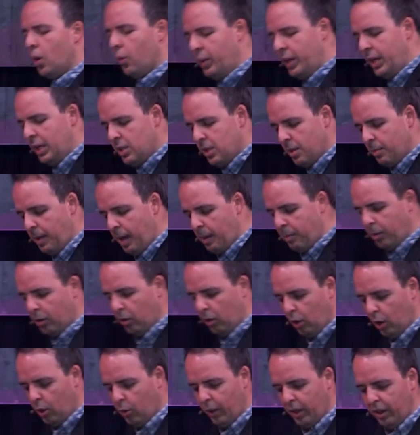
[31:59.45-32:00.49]
We need to be able to
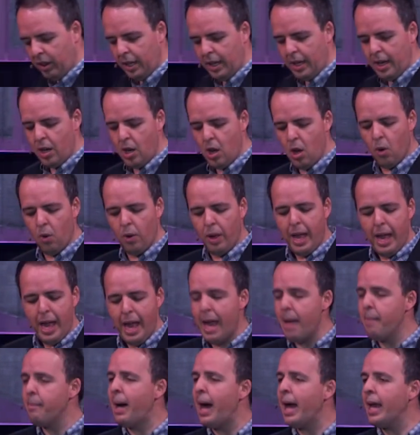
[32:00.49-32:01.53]
look within and know,
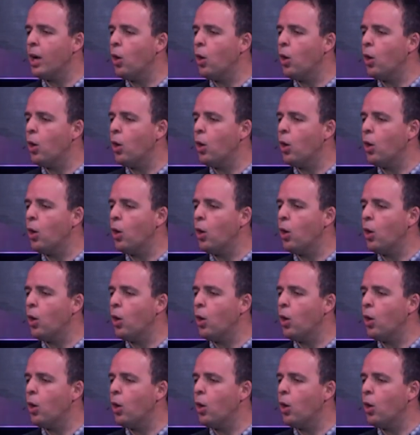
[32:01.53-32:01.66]
am I